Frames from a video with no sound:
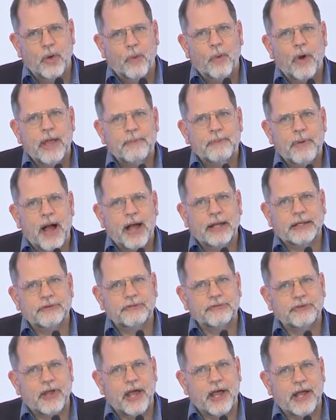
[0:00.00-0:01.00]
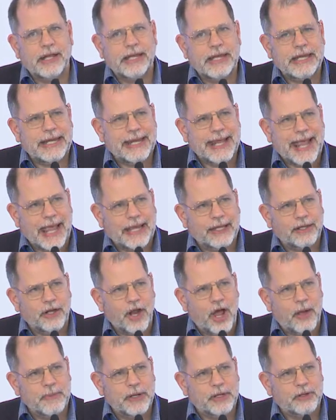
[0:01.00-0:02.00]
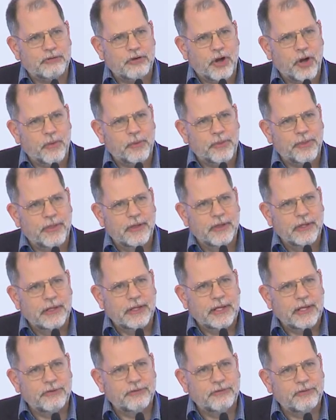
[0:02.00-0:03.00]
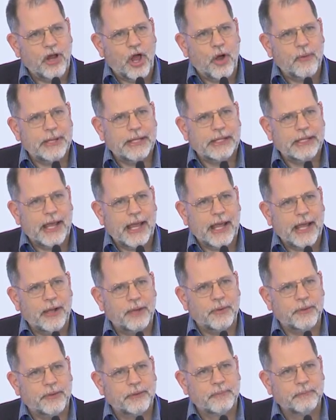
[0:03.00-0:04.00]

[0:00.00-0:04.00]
why Pakistani economic growth is slowing down.